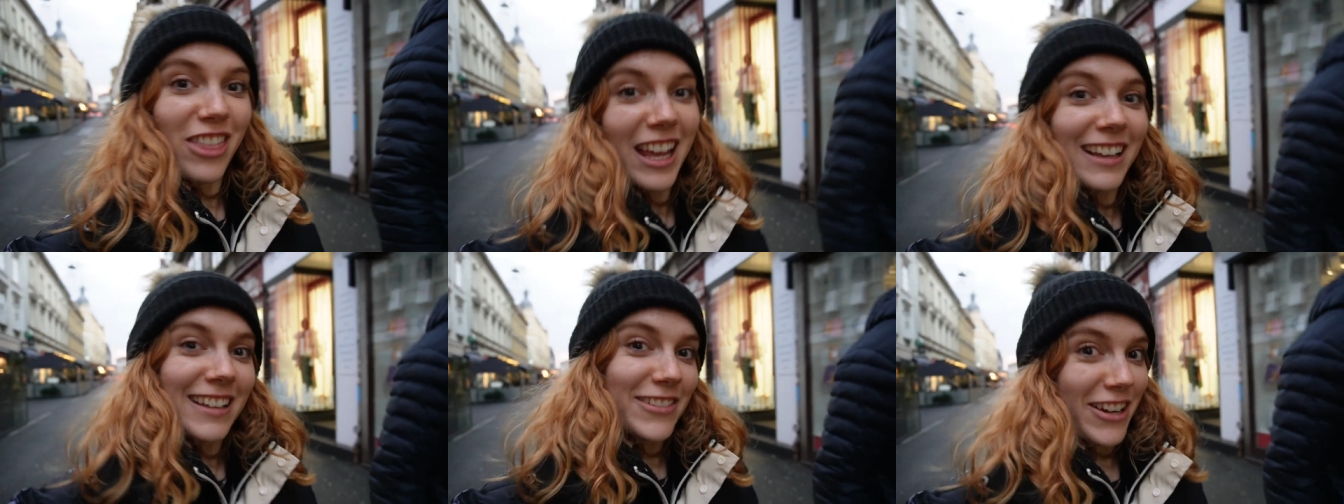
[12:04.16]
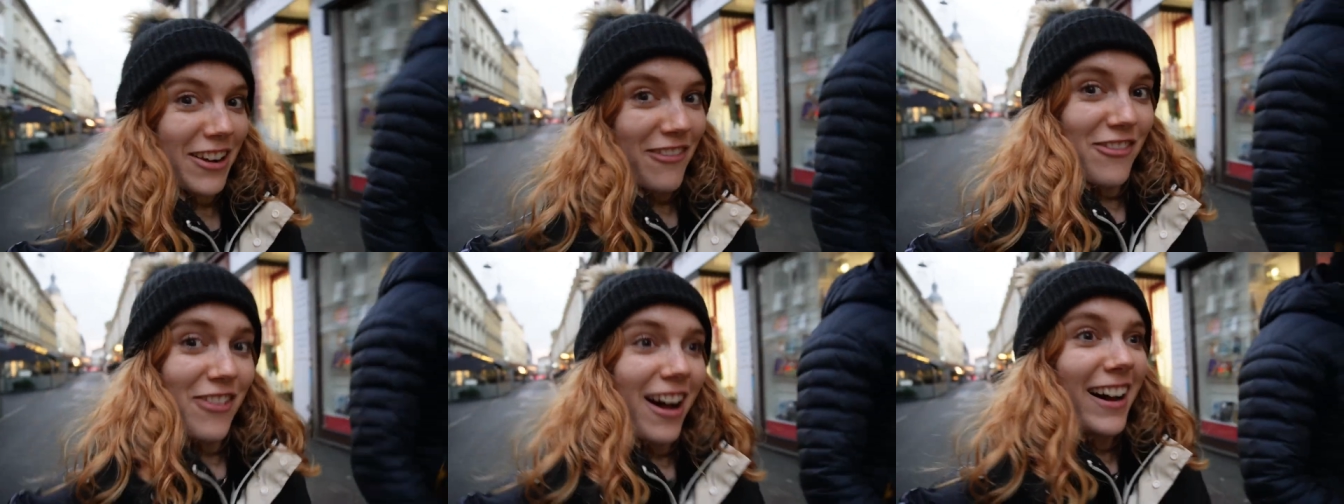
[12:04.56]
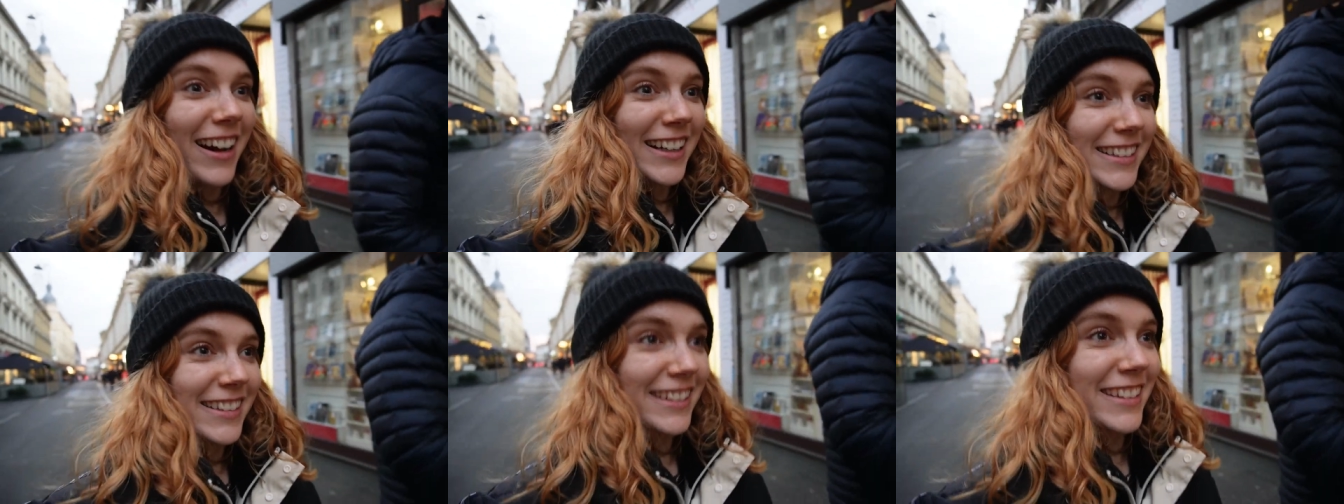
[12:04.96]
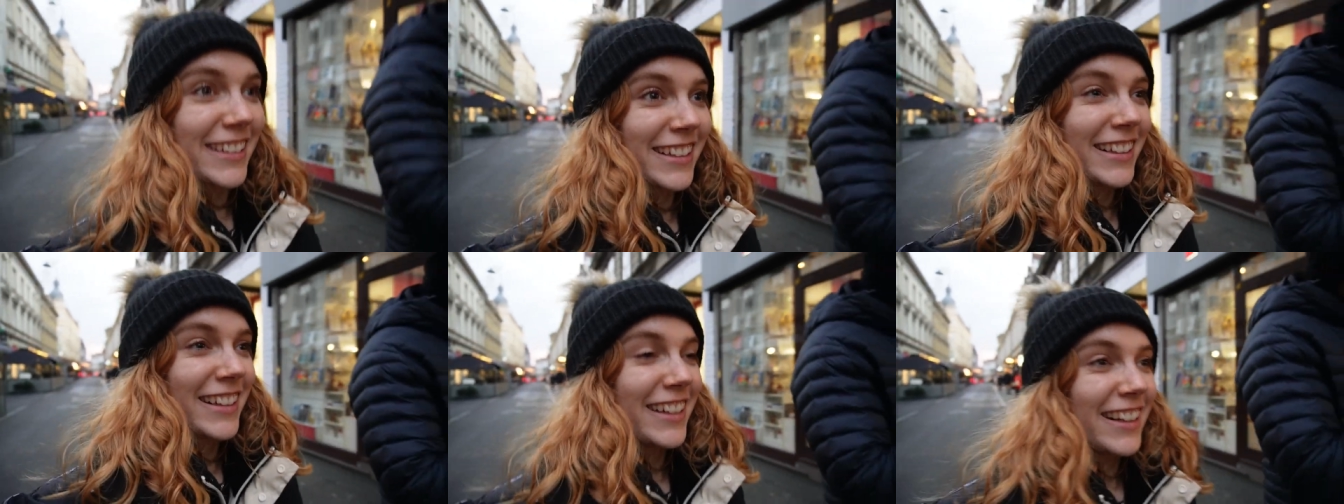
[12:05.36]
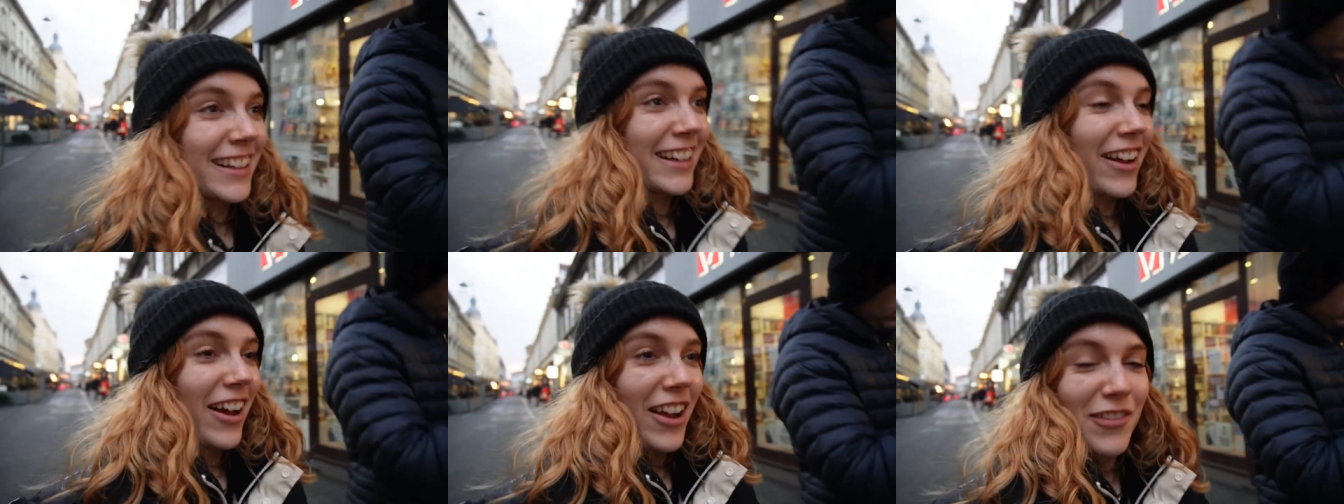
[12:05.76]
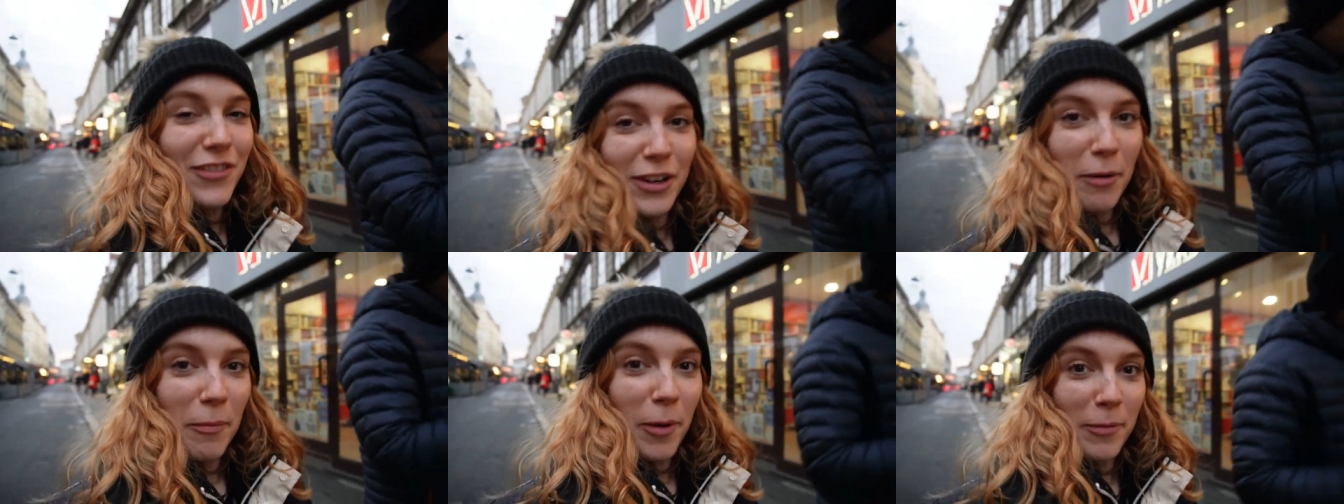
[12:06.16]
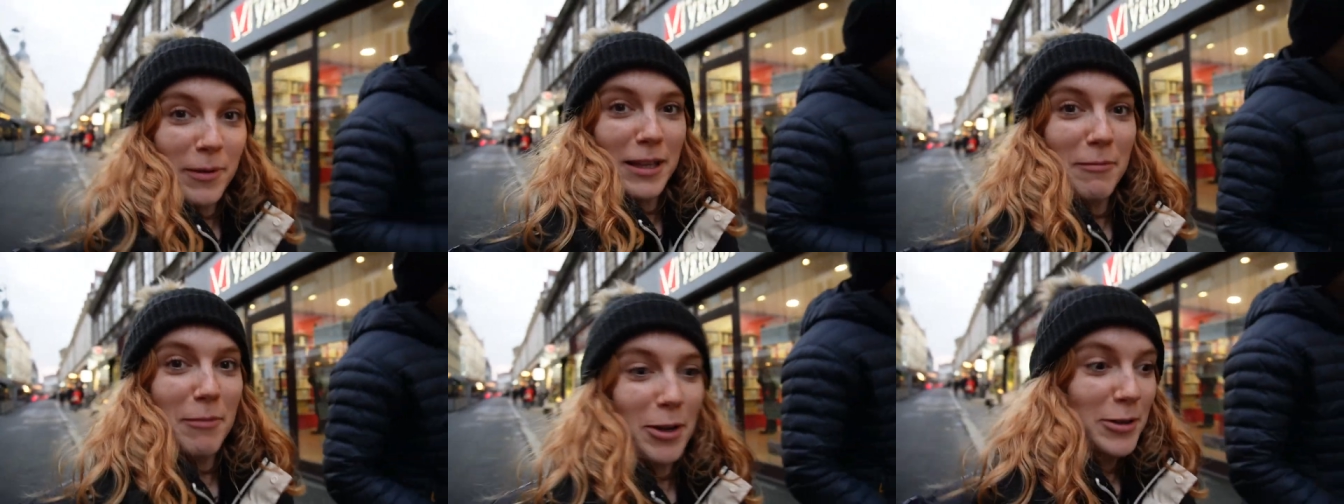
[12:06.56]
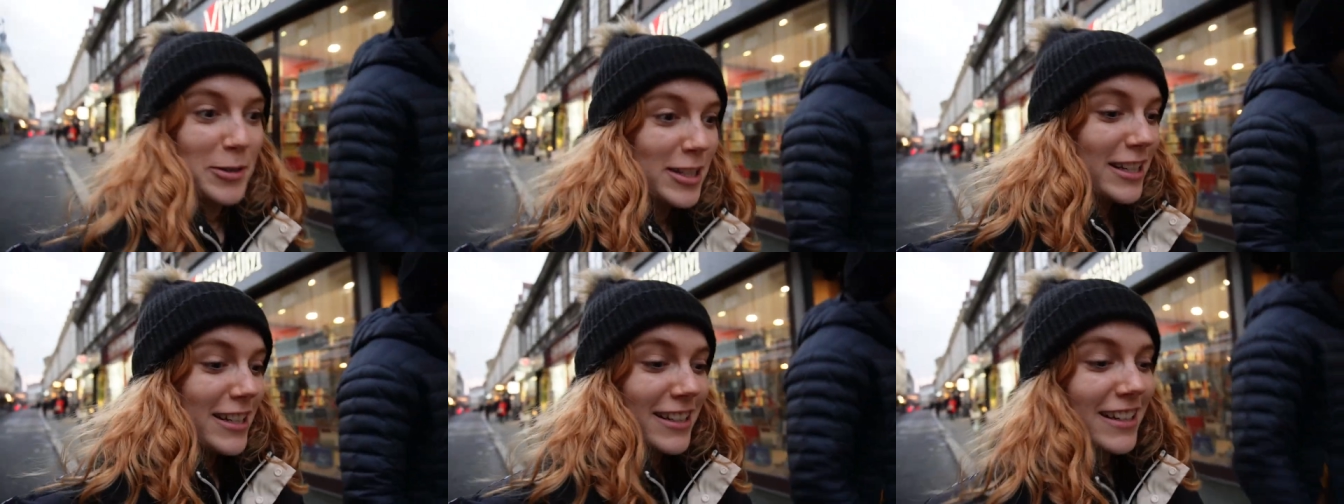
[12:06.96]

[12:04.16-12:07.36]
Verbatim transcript: things we can find. Hopefully it'll put me in the mood.